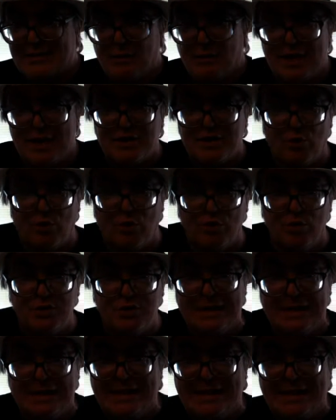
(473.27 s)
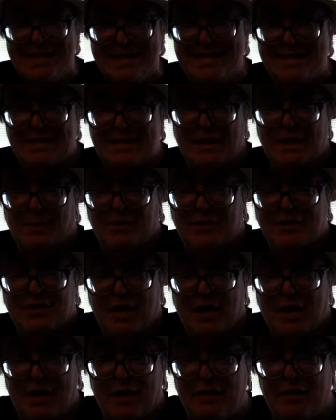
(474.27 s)
dress, all slinky that up the
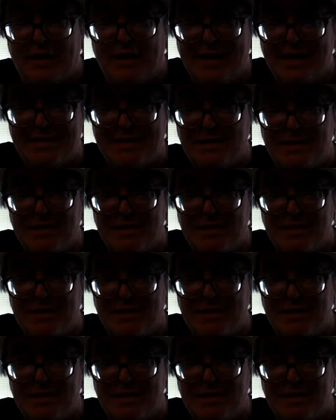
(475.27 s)
side. of legs